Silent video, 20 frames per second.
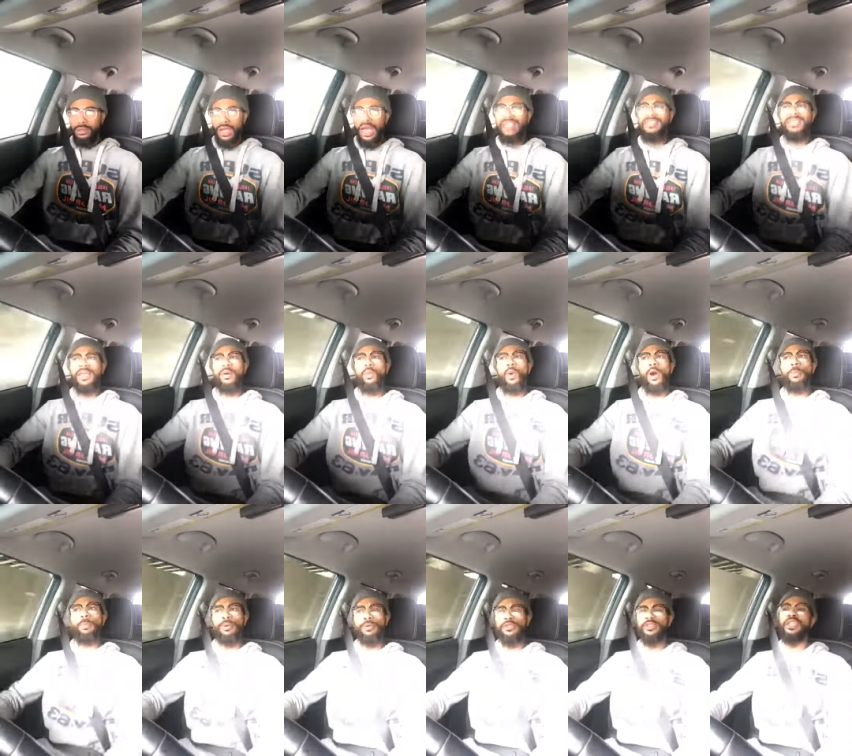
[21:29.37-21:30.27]
I said,
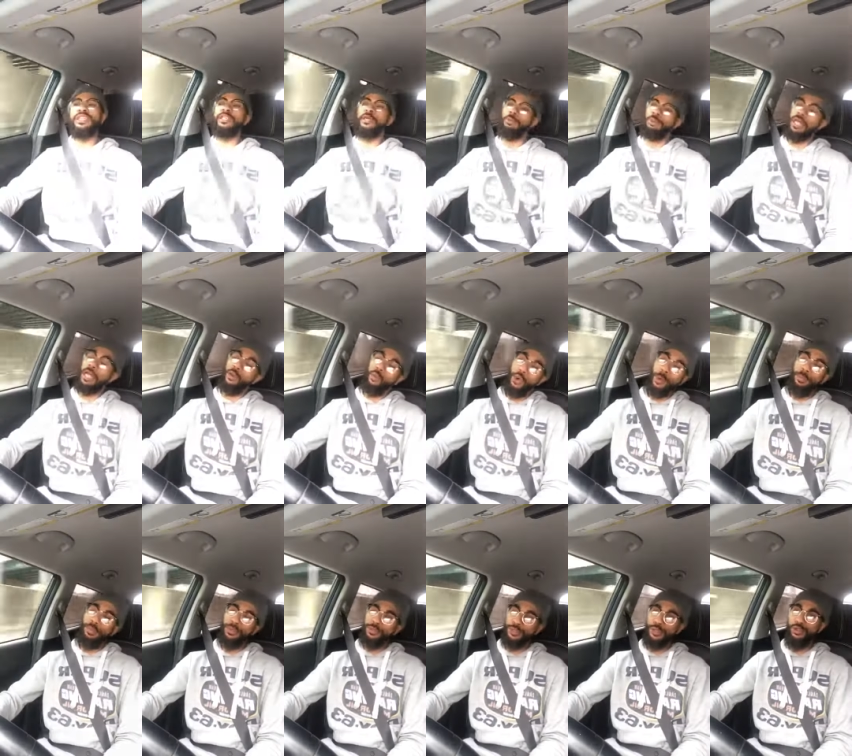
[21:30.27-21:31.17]
what? Then they're like,
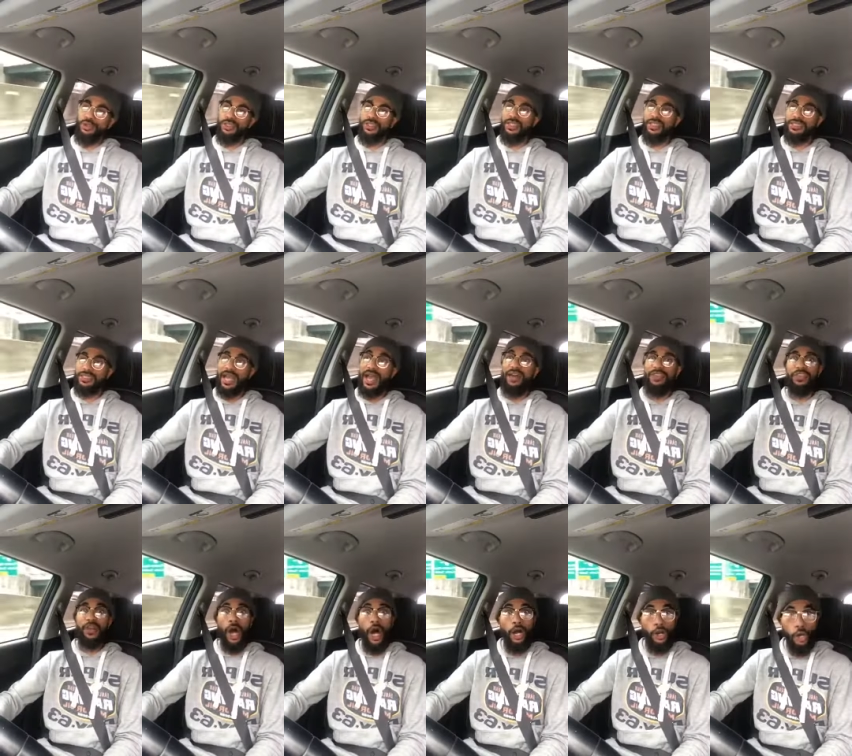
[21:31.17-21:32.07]
what produced the
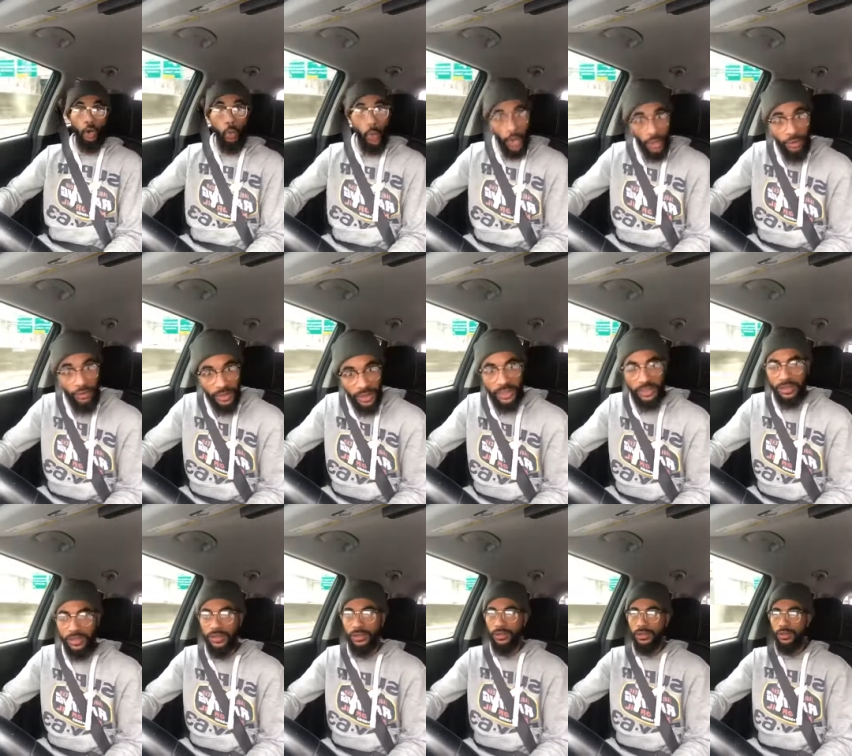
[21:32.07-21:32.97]
death?
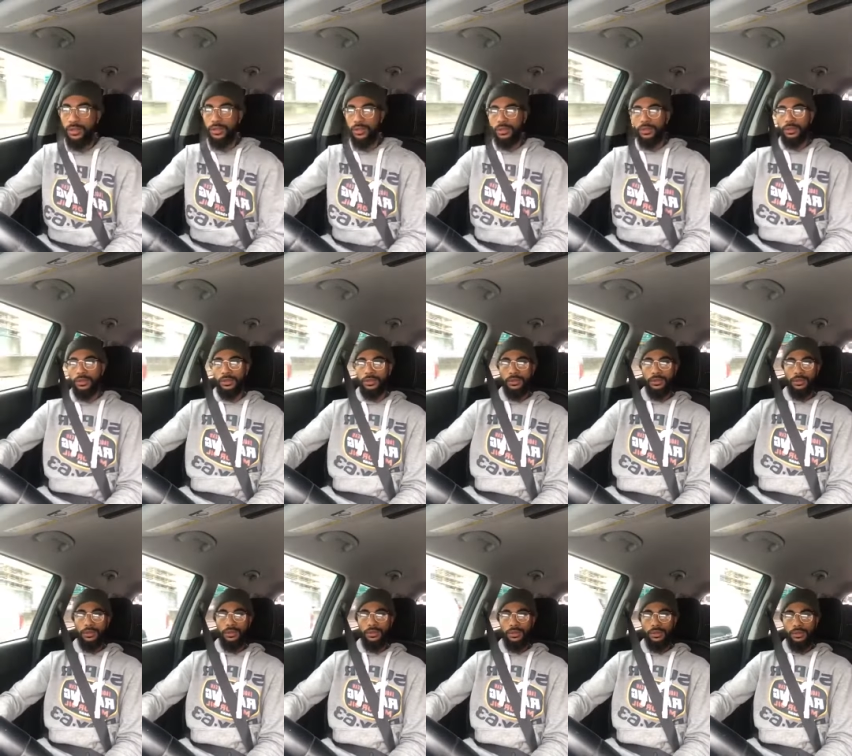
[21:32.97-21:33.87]
Unawareness.
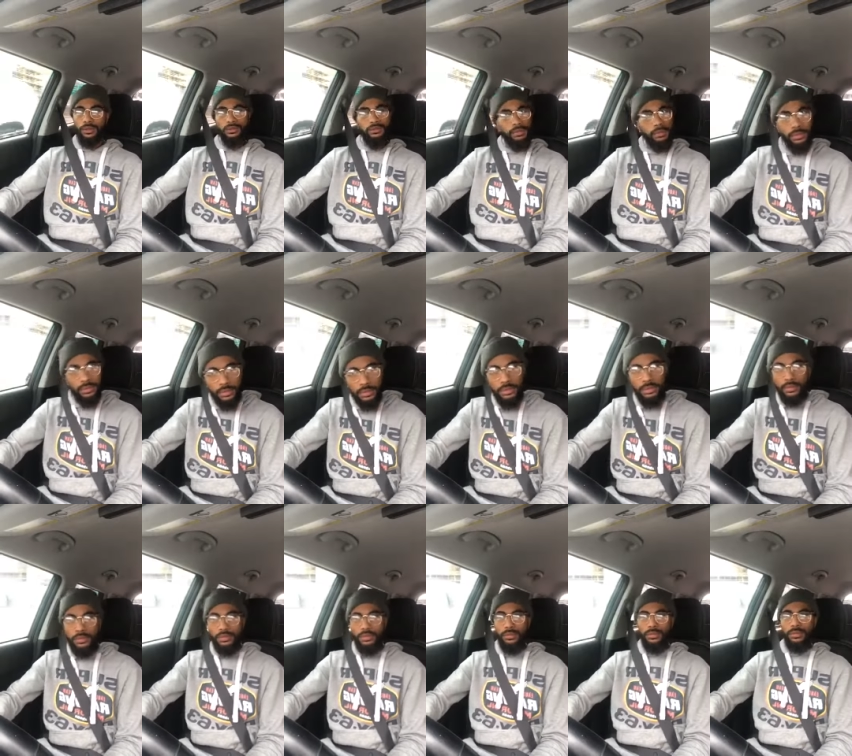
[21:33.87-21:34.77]

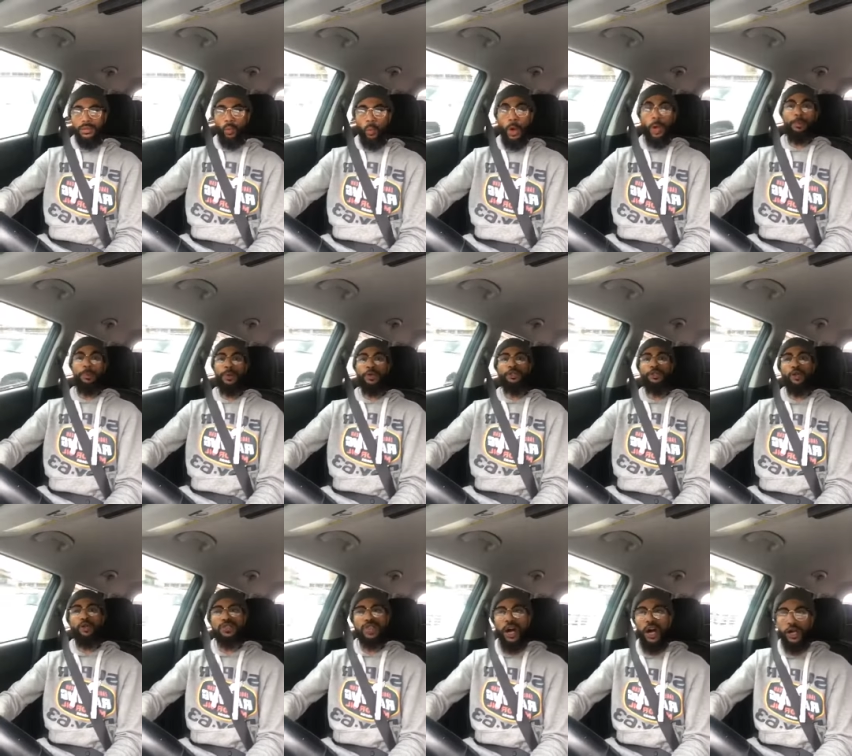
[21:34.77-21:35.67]
What
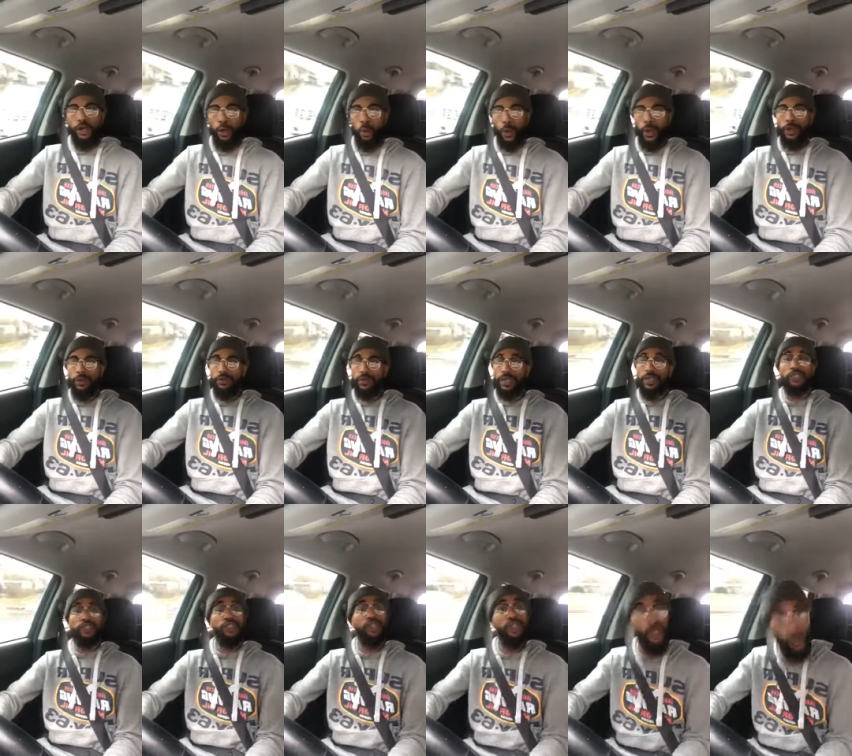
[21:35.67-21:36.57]
produced
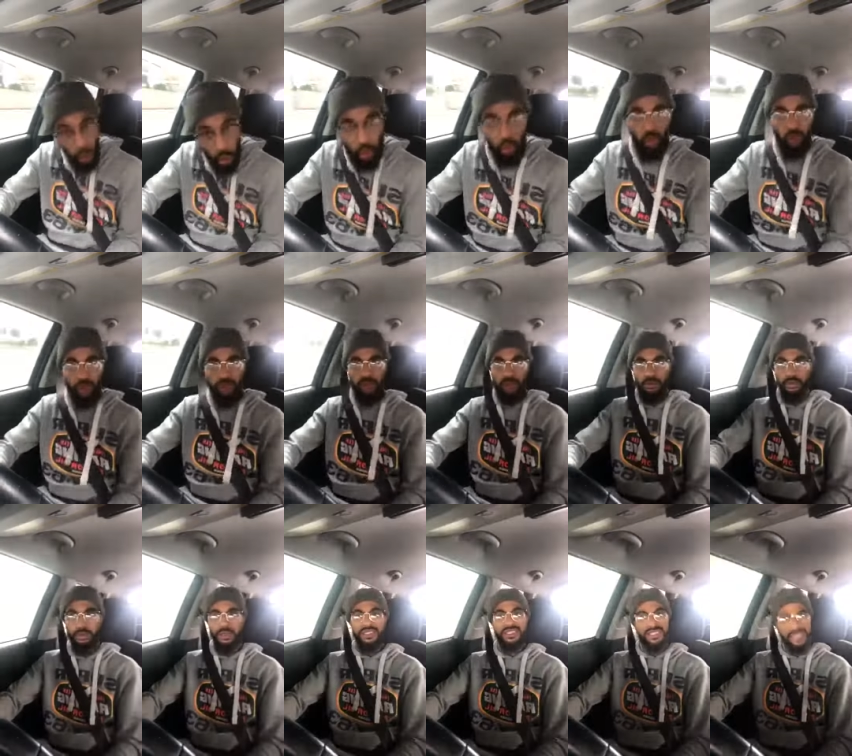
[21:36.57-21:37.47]
unawareness? You
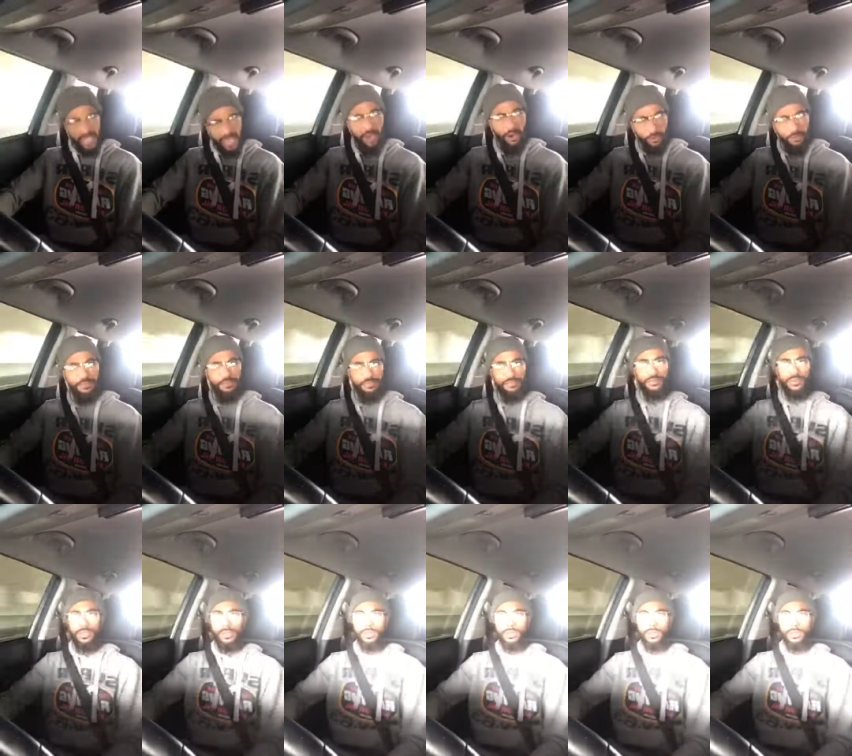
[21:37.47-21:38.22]
self.